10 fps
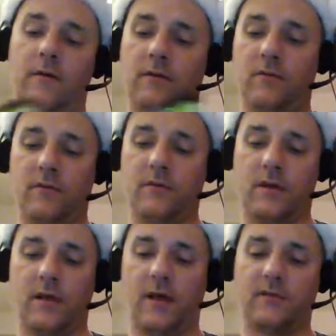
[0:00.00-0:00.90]
They took the
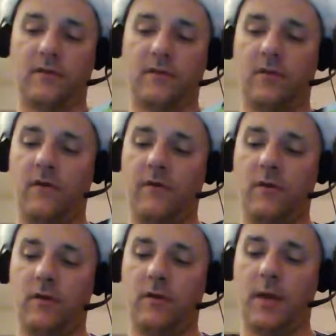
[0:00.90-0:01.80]
classic Atari
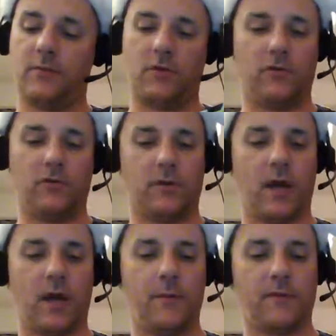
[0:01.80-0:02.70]
video game and turned it into a
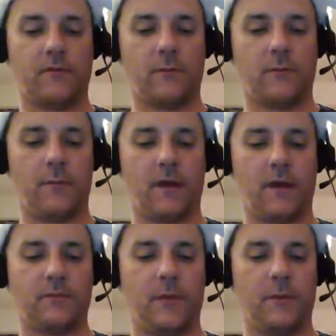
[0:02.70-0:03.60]
comic. It's written by
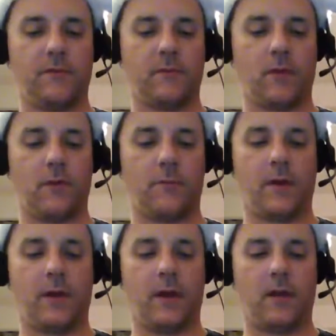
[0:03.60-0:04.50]
Max Bemis with art
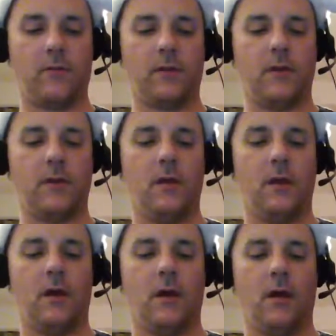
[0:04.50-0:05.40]
by Ewan
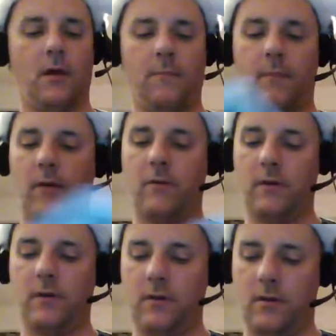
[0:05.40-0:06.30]
Marin.